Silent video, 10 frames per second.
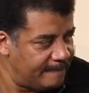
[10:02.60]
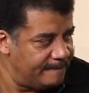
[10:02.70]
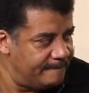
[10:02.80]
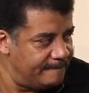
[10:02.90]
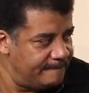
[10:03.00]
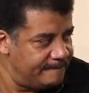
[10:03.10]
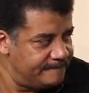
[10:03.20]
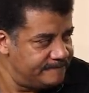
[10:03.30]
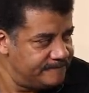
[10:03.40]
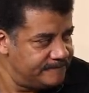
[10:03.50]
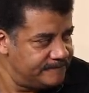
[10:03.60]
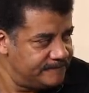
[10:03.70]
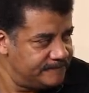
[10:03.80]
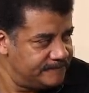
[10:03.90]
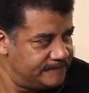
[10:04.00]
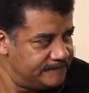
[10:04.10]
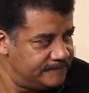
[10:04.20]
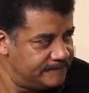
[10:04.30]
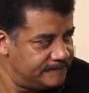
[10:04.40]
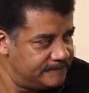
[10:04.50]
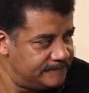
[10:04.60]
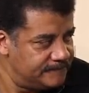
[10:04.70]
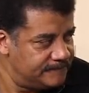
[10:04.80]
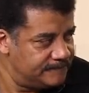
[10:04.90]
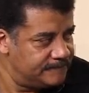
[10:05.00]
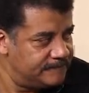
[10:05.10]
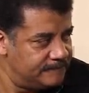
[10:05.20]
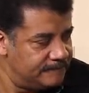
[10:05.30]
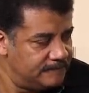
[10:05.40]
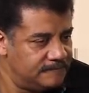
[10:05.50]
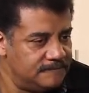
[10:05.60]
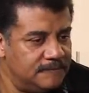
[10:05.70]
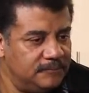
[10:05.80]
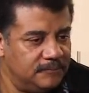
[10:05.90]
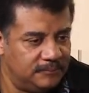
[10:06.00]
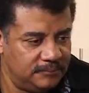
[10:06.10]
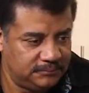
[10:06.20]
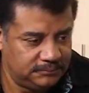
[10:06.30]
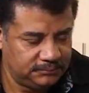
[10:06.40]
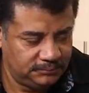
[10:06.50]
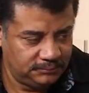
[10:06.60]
This person isn't speaking.